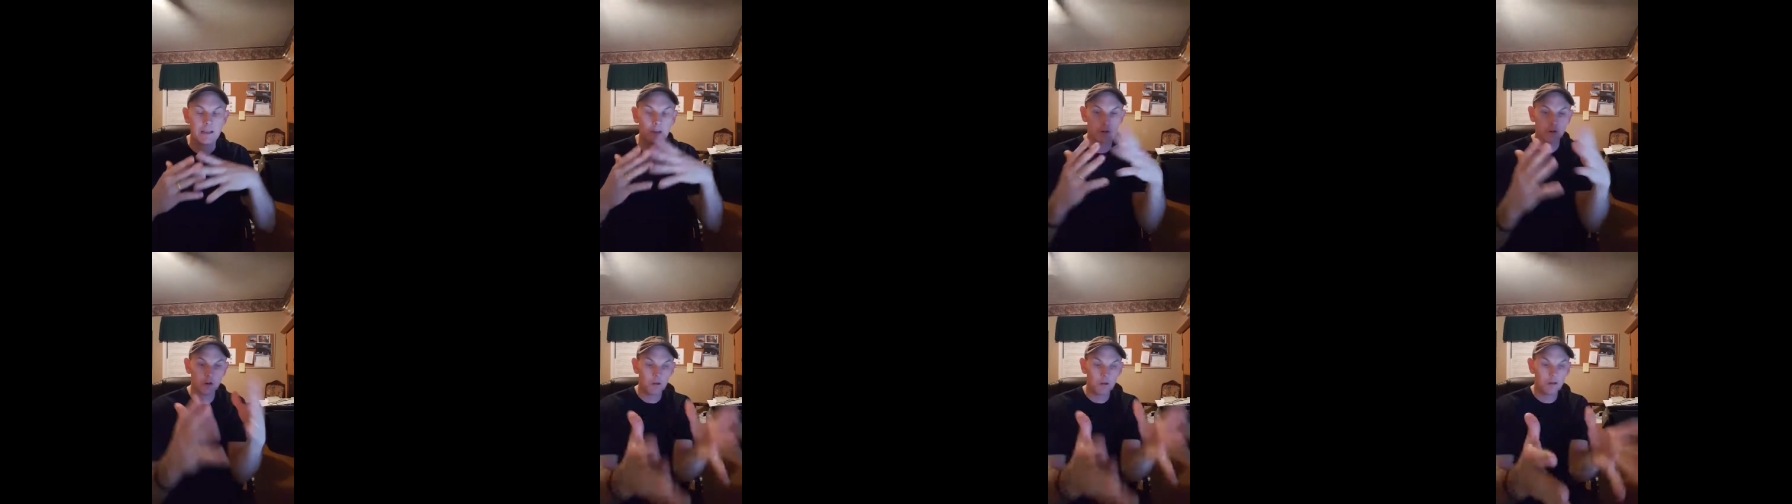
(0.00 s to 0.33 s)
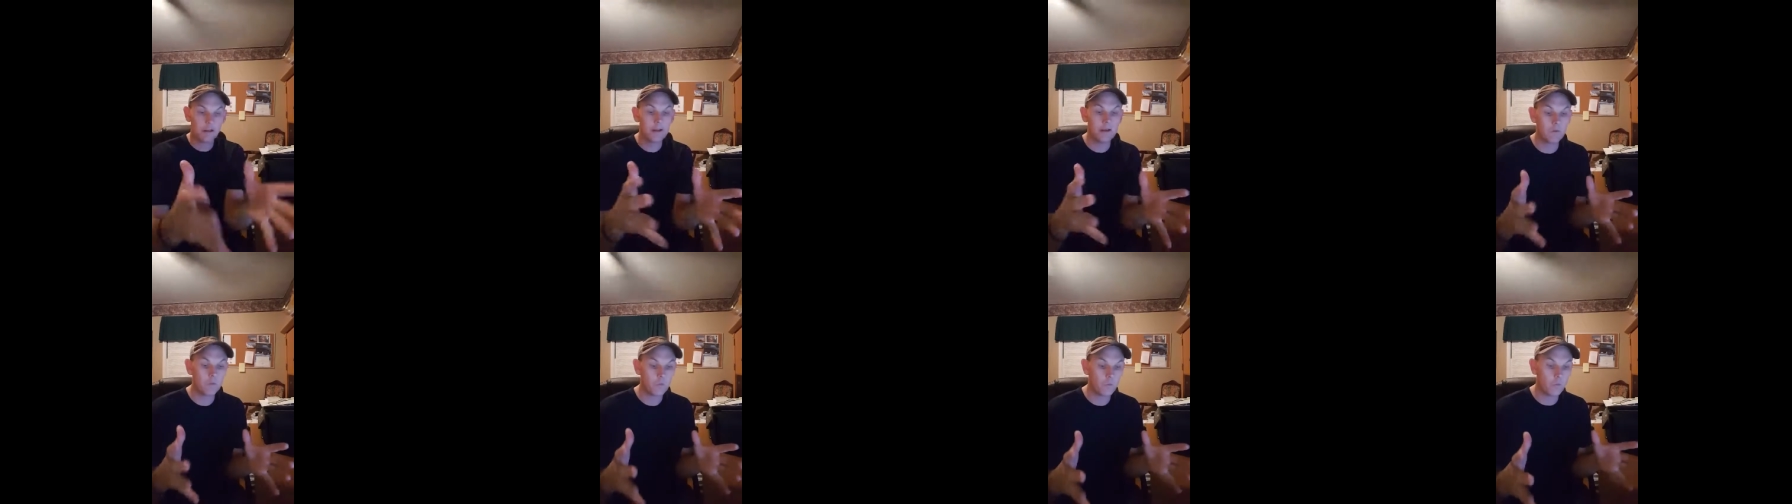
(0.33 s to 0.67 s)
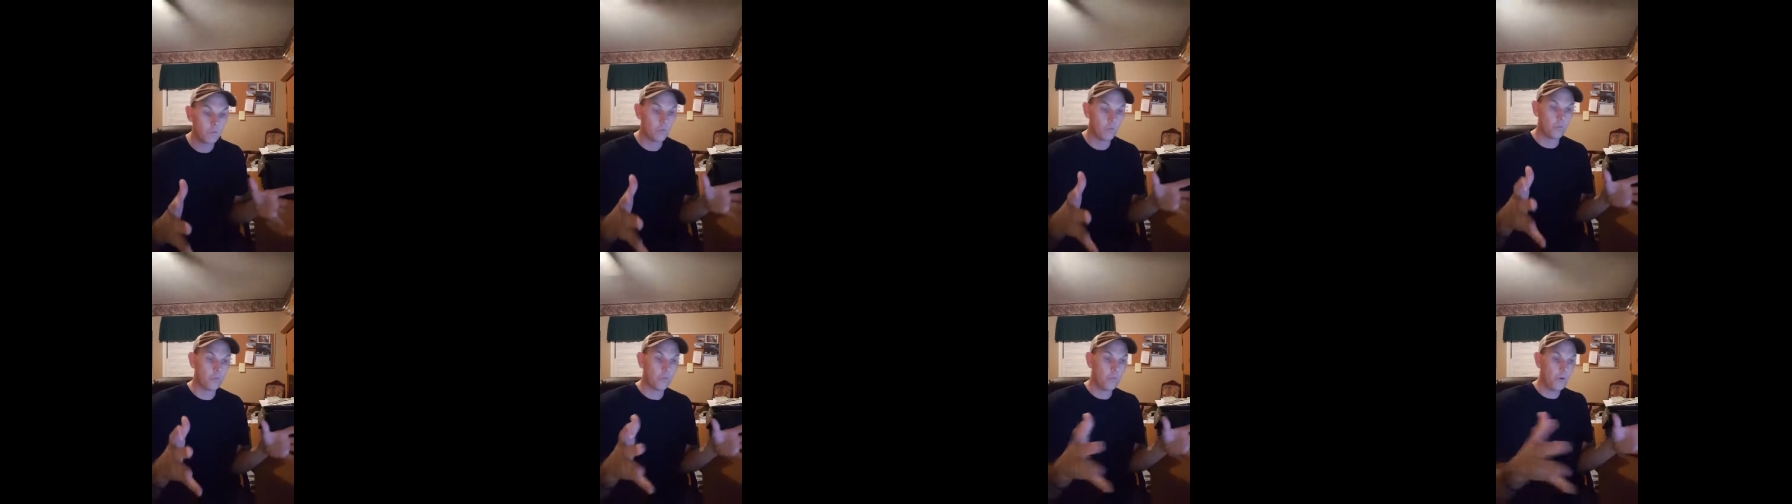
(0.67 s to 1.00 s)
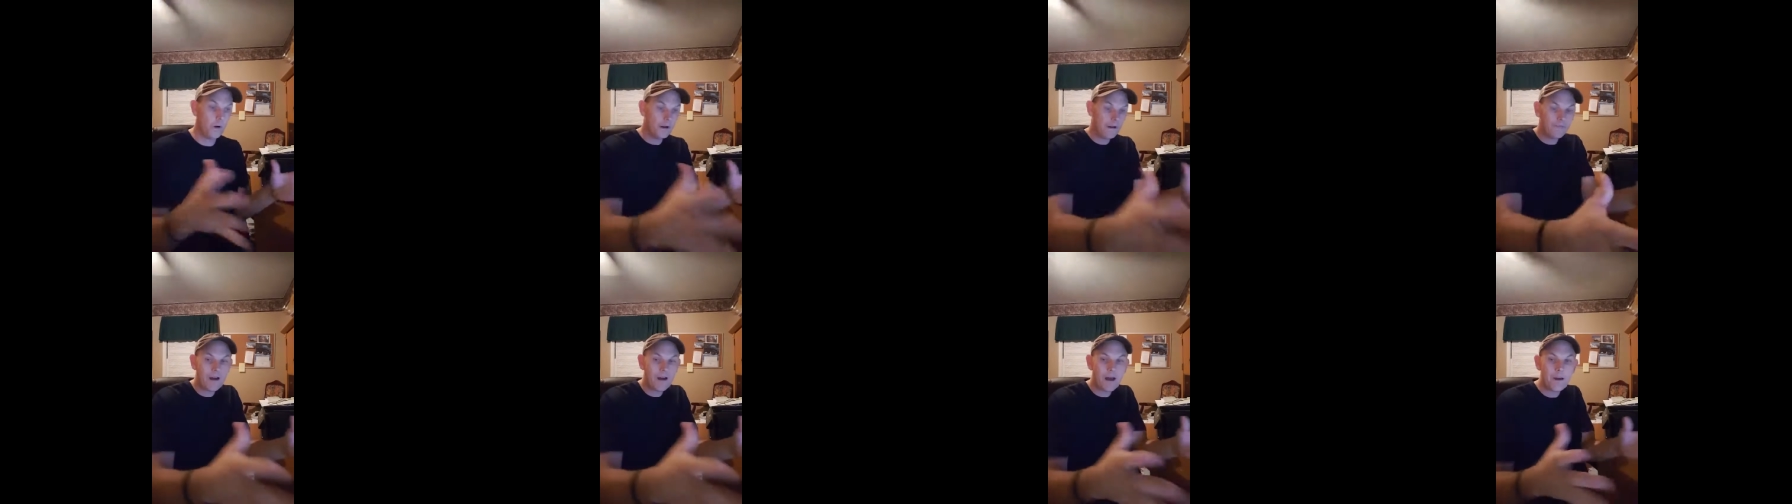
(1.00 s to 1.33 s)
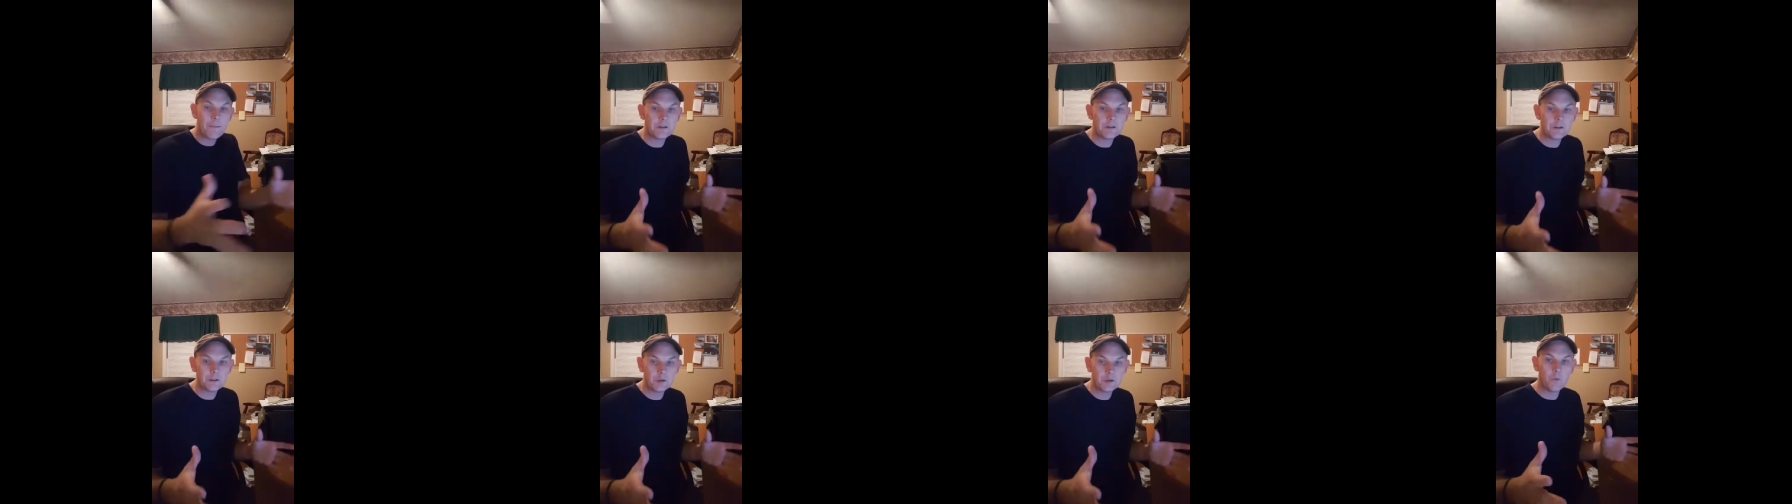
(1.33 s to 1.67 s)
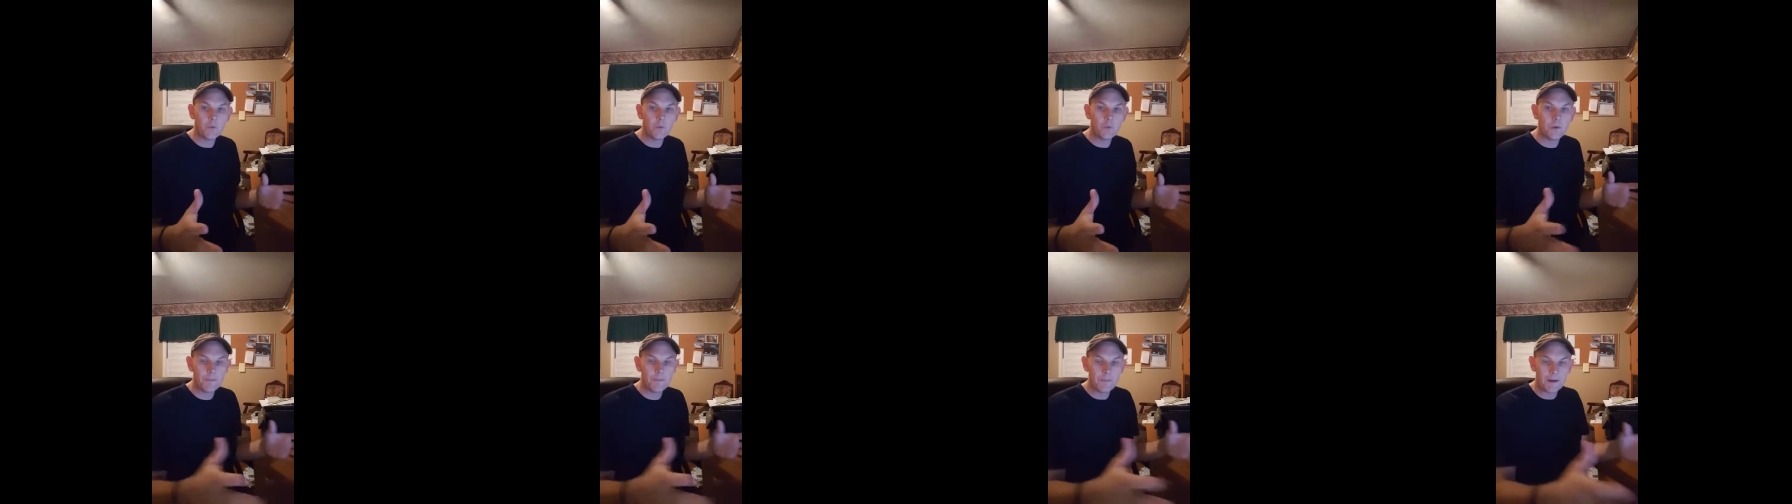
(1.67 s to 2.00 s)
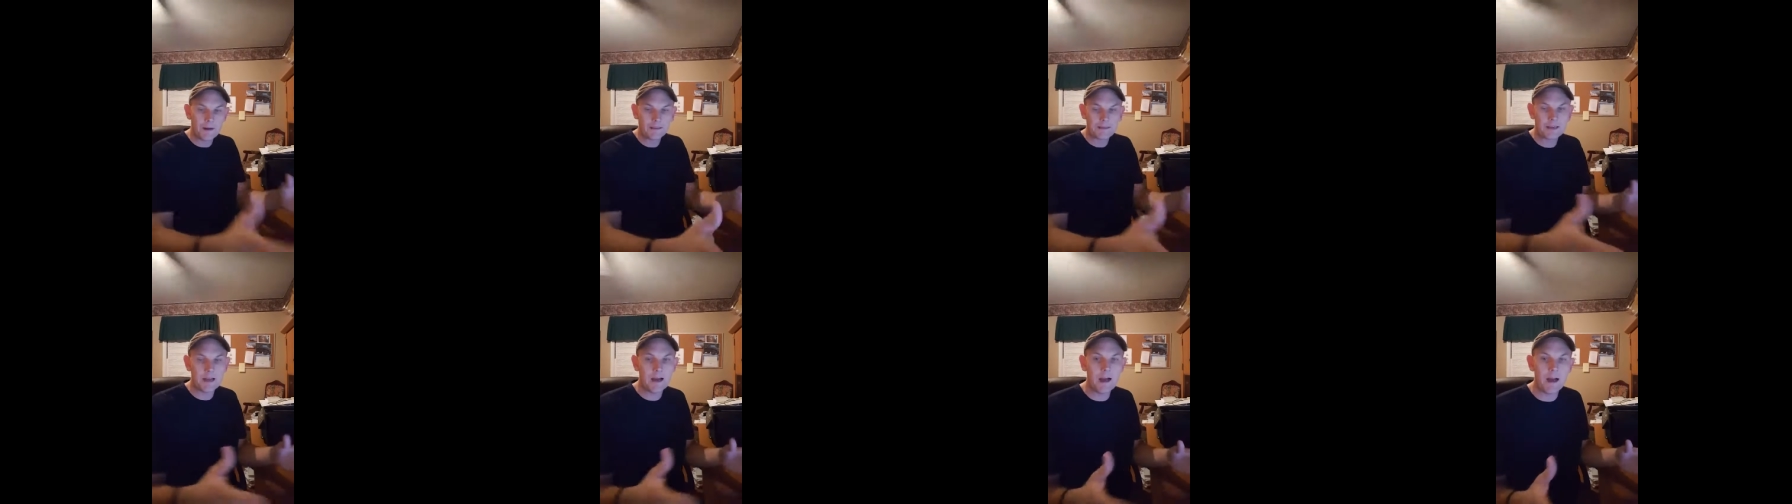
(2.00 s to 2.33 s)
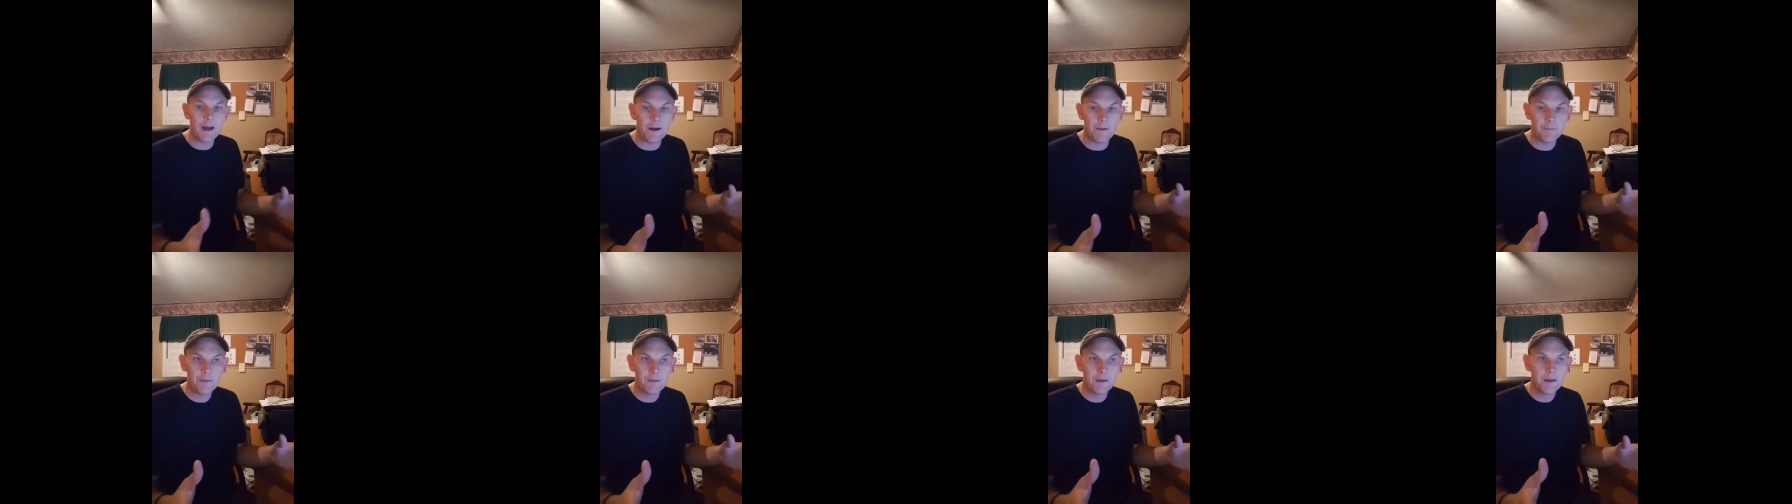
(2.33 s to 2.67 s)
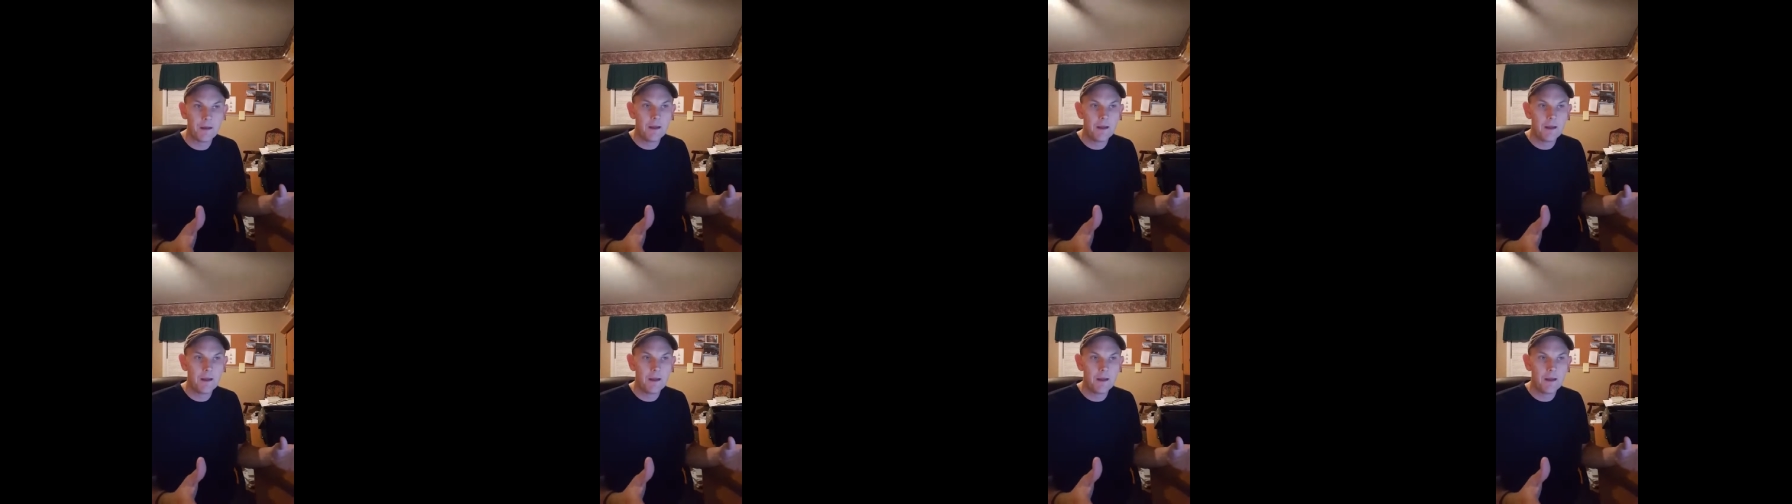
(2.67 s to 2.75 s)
and look at what have I been doing with my time.